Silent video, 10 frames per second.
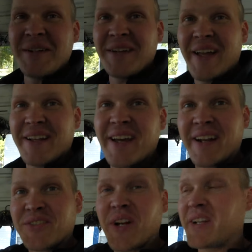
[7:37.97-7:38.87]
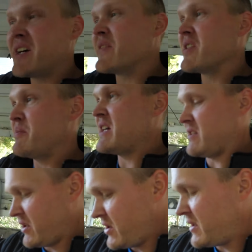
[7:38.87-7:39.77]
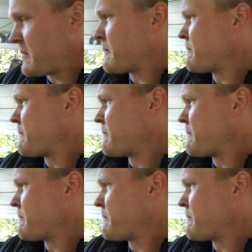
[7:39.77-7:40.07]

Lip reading: and kind of tried to cover it the best I could.